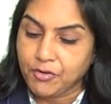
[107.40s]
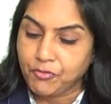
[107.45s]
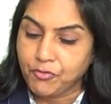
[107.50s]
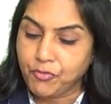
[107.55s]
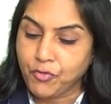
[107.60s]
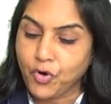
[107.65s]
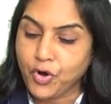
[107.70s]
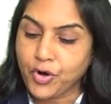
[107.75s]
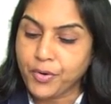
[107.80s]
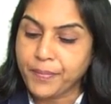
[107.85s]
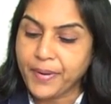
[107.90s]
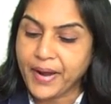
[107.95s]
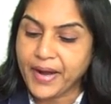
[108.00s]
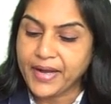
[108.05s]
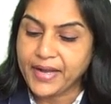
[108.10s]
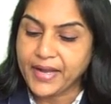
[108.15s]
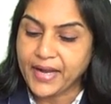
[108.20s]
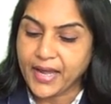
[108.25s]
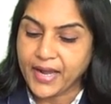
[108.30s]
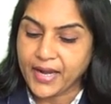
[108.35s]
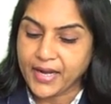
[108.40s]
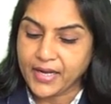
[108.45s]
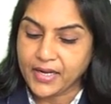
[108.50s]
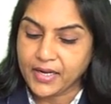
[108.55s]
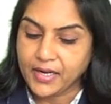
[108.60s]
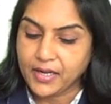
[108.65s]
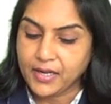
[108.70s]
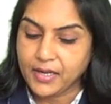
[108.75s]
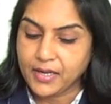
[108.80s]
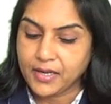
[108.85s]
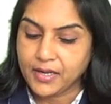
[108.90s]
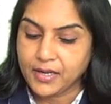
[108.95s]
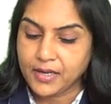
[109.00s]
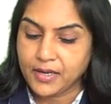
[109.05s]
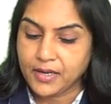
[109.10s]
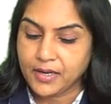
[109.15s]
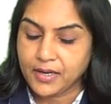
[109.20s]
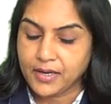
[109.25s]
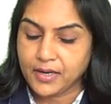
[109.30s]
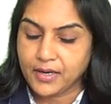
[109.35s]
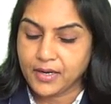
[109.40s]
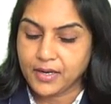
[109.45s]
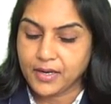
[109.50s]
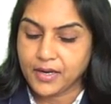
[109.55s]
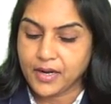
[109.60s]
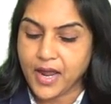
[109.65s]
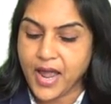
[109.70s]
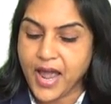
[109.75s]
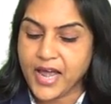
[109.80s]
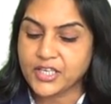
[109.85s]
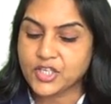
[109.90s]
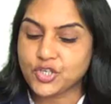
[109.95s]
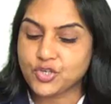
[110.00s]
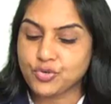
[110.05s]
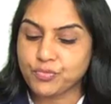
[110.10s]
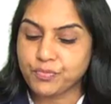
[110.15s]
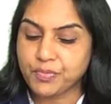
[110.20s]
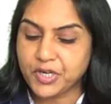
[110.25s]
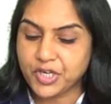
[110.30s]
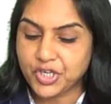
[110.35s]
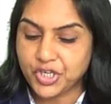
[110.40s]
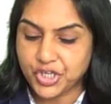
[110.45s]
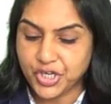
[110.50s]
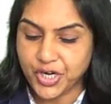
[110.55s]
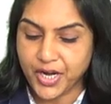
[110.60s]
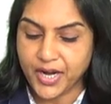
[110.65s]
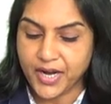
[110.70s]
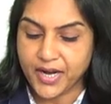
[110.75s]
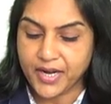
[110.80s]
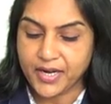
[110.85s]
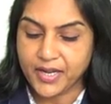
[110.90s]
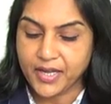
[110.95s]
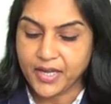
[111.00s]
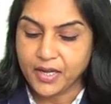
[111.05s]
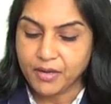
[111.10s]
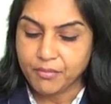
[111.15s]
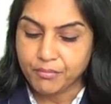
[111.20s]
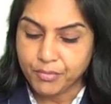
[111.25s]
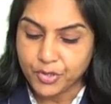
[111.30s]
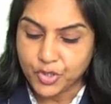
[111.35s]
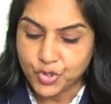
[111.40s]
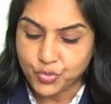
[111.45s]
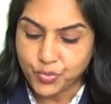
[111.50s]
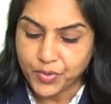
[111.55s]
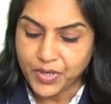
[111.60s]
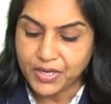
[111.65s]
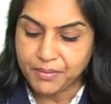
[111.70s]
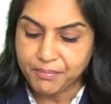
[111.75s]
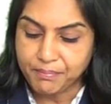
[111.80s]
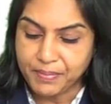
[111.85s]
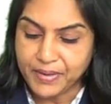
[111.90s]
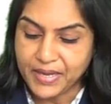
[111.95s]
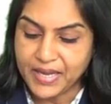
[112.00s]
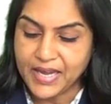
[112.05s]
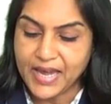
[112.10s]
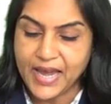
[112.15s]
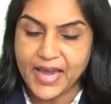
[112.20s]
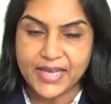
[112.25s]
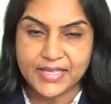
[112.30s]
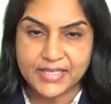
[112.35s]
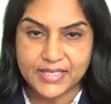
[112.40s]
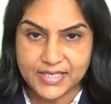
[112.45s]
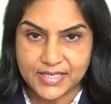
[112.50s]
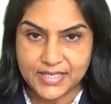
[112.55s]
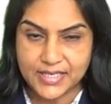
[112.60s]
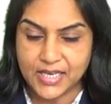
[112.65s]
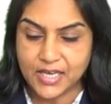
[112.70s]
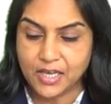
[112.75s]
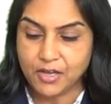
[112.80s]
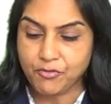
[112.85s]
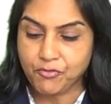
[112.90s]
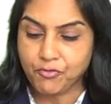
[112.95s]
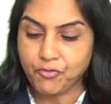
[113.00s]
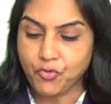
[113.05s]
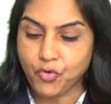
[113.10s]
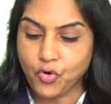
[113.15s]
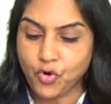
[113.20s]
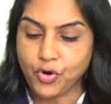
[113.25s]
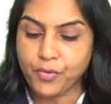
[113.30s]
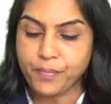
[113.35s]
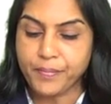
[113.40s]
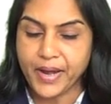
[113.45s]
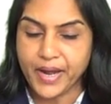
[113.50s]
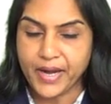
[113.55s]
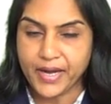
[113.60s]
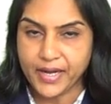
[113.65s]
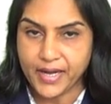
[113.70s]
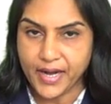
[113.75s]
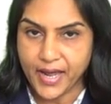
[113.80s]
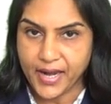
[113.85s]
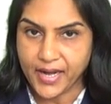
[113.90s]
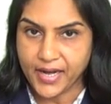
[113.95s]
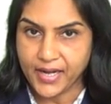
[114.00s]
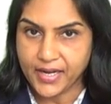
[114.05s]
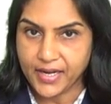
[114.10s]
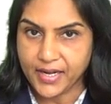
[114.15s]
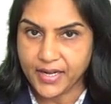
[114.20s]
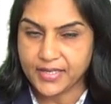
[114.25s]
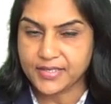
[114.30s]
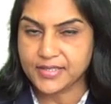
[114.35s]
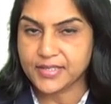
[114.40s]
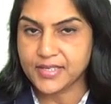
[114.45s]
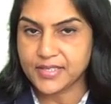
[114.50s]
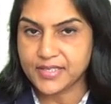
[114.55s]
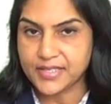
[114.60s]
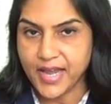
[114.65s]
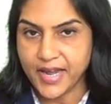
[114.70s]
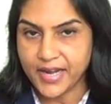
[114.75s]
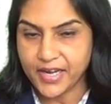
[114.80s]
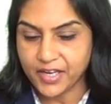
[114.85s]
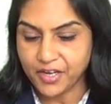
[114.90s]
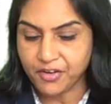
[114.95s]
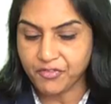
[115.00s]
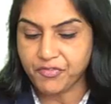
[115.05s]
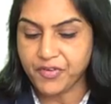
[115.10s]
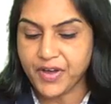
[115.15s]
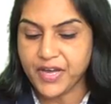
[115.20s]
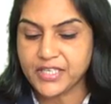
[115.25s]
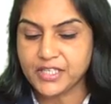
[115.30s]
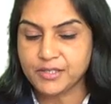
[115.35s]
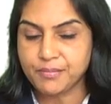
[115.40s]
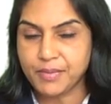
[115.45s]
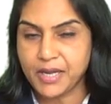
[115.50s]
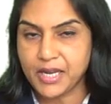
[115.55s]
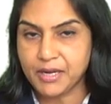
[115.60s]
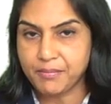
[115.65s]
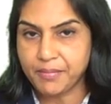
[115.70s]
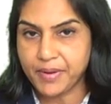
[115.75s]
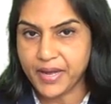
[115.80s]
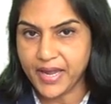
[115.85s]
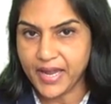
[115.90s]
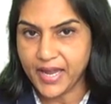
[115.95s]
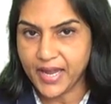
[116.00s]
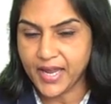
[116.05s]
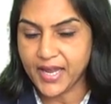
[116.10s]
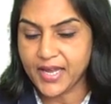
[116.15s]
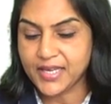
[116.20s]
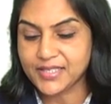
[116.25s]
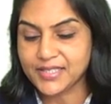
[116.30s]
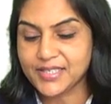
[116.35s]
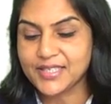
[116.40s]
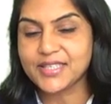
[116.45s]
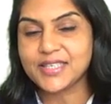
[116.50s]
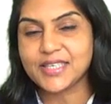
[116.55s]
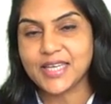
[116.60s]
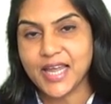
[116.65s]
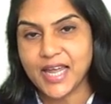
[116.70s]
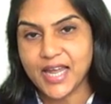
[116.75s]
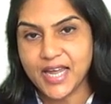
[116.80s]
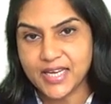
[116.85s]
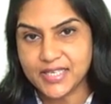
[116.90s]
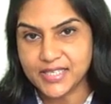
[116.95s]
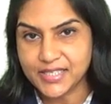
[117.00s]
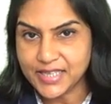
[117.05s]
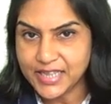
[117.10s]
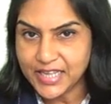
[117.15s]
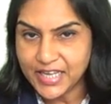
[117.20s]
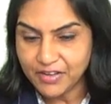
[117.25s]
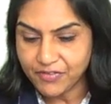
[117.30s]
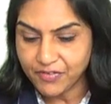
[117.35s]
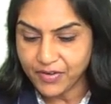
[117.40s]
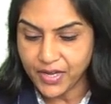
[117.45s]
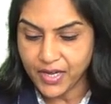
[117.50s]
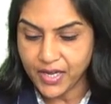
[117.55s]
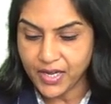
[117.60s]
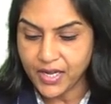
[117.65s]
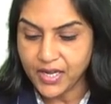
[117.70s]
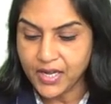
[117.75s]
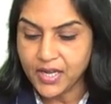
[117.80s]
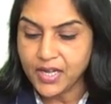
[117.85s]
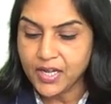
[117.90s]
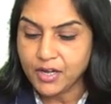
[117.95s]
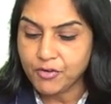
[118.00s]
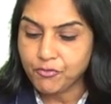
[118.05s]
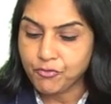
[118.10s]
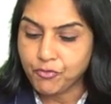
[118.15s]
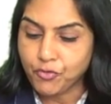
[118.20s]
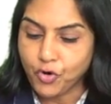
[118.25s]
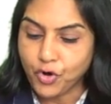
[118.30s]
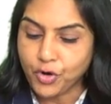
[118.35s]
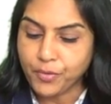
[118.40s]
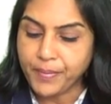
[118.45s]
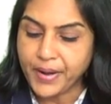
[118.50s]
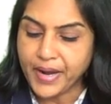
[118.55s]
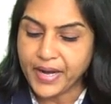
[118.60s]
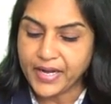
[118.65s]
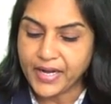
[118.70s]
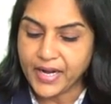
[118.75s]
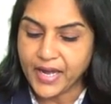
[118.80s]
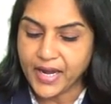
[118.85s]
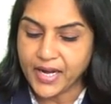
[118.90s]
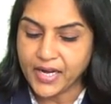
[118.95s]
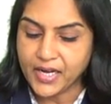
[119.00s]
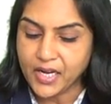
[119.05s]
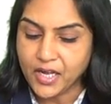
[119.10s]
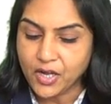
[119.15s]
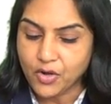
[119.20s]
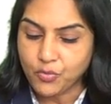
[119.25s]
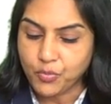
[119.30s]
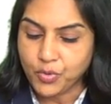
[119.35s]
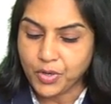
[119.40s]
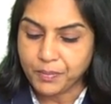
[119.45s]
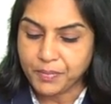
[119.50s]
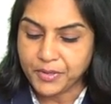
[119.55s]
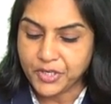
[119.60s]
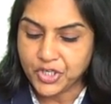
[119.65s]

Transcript: 4 by 9 has to be shared between B and C. 4 by 9 is the sacrifice made by A since A is leaving. 4 by 9 will be